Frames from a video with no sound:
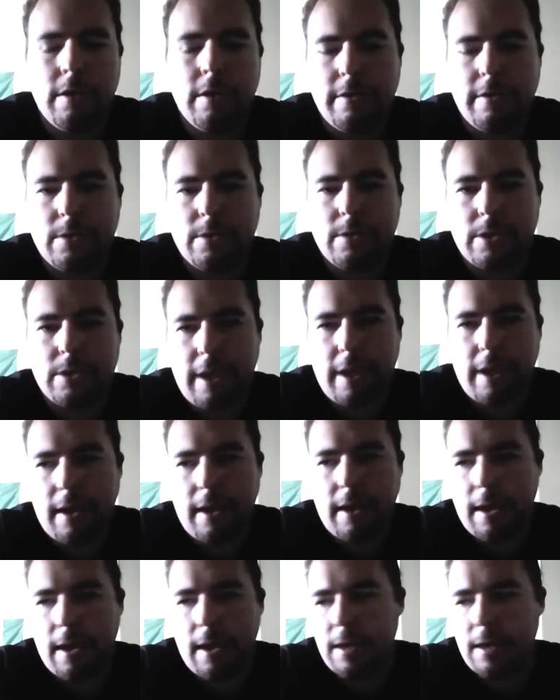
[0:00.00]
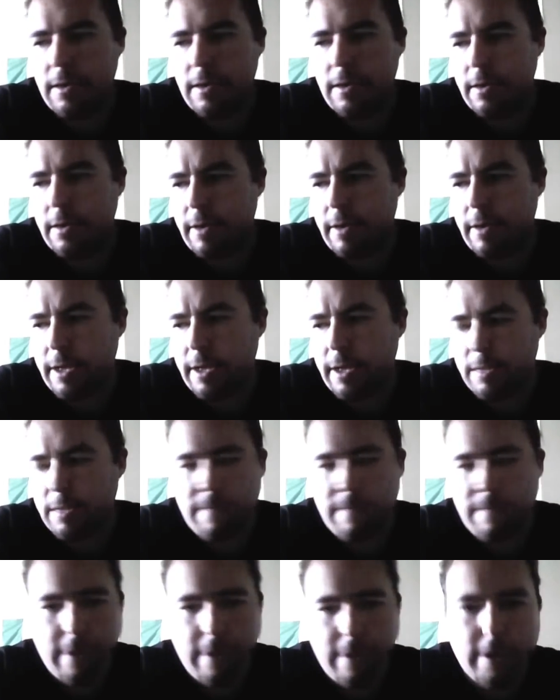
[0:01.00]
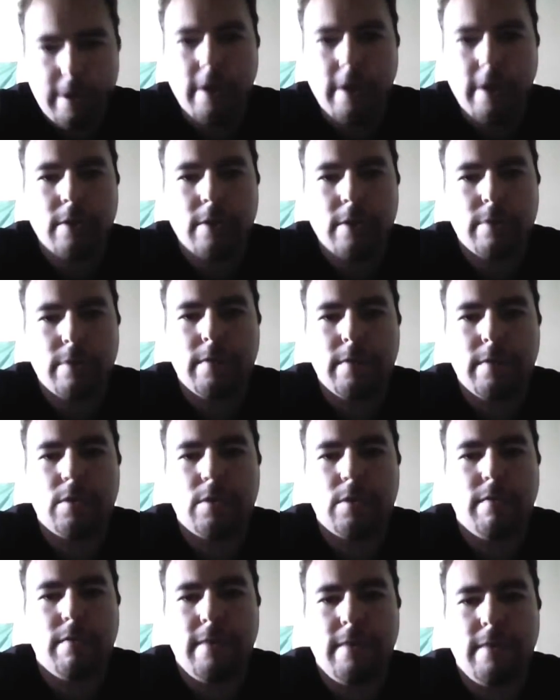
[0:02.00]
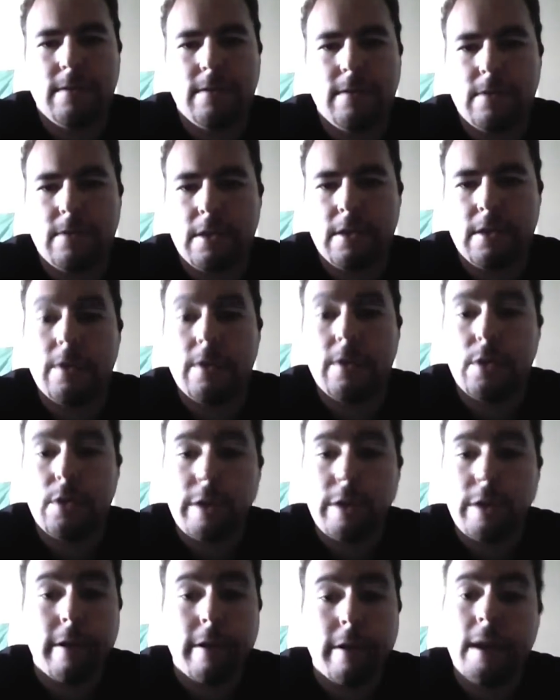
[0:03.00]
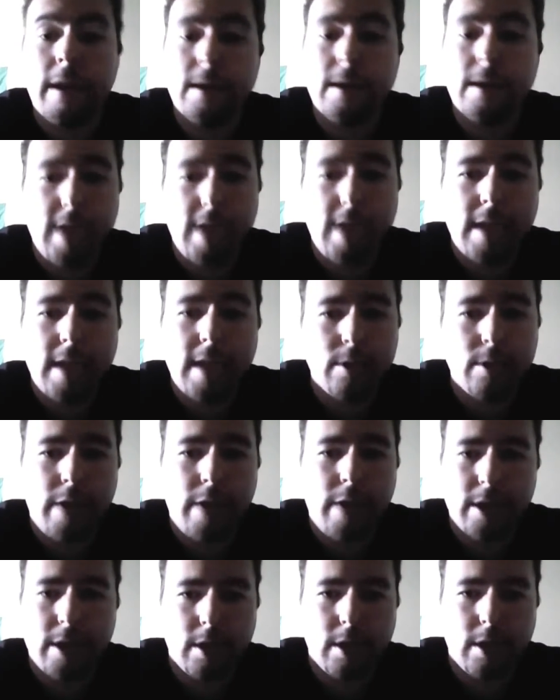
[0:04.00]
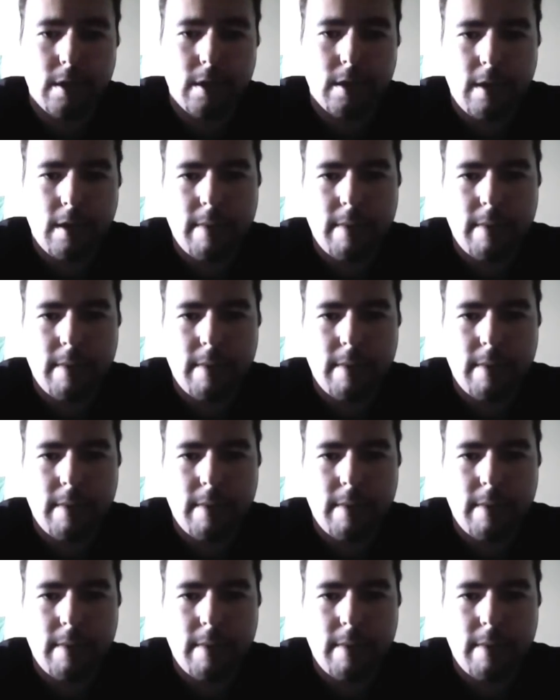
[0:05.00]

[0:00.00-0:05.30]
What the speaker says: It's a very controversial field. Sure, it's gaining traction.